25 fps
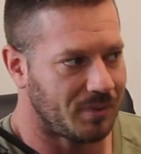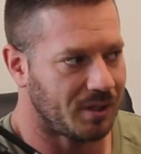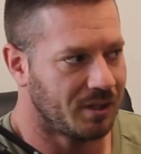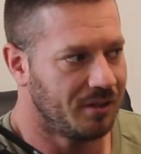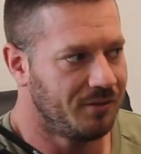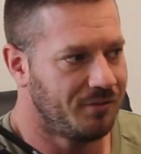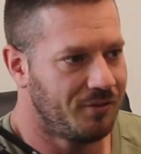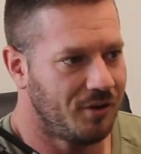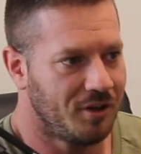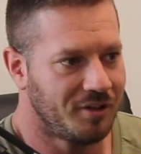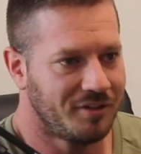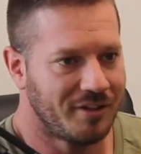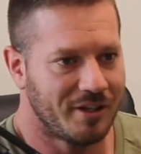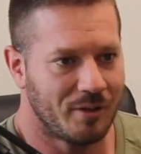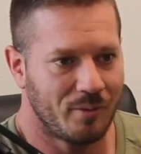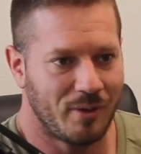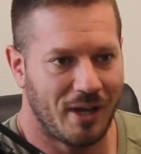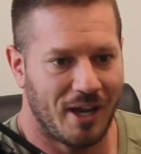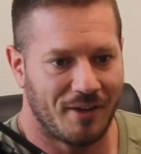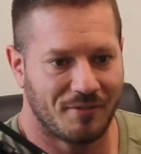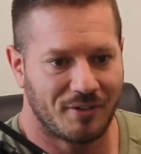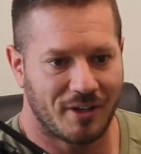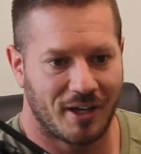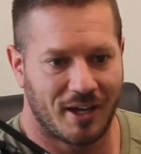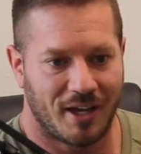The first thing we
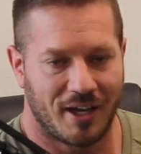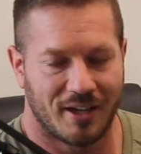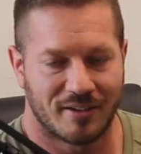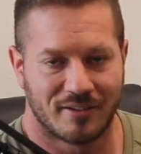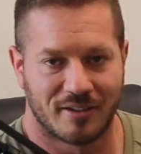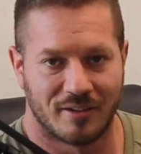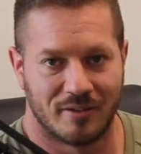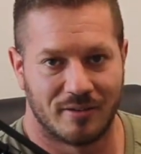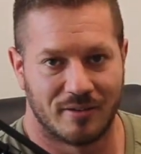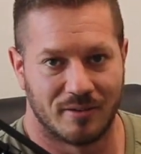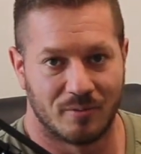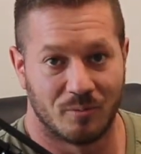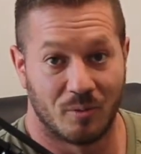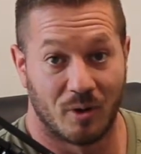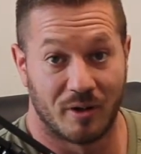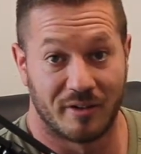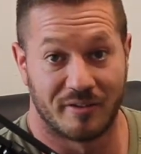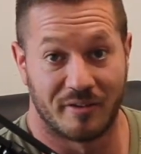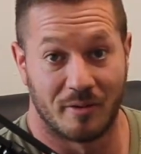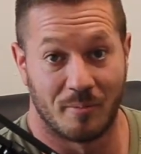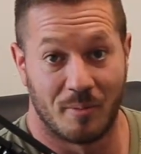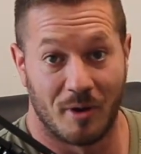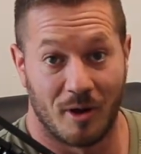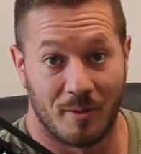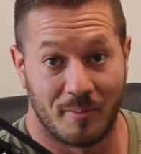have to ask is, what
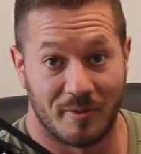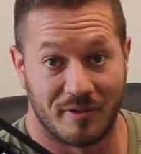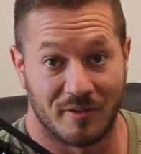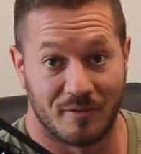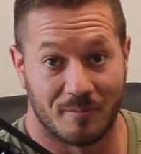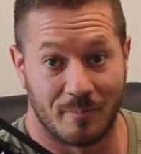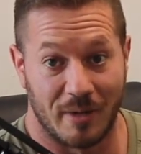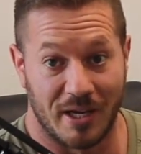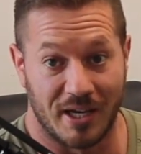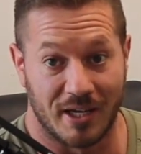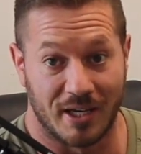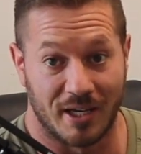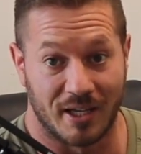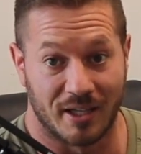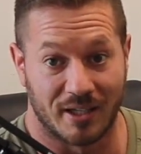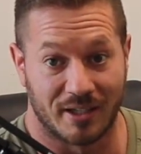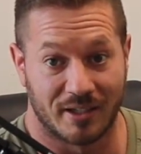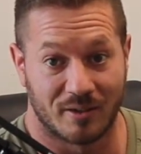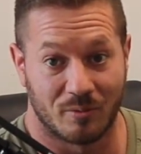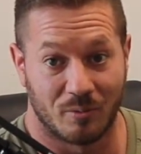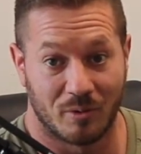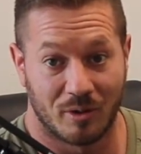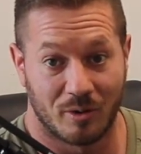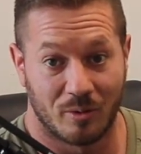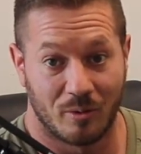is the purpose of peaking?
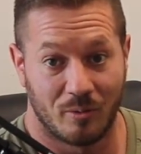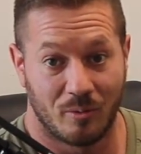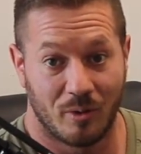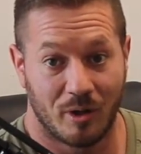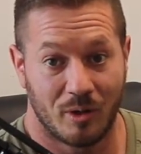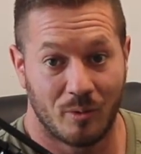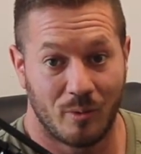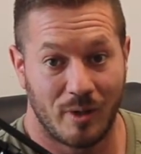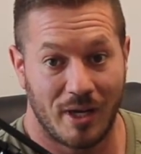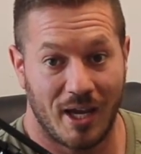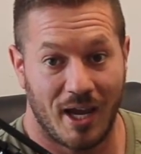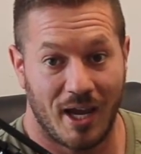Like, what are we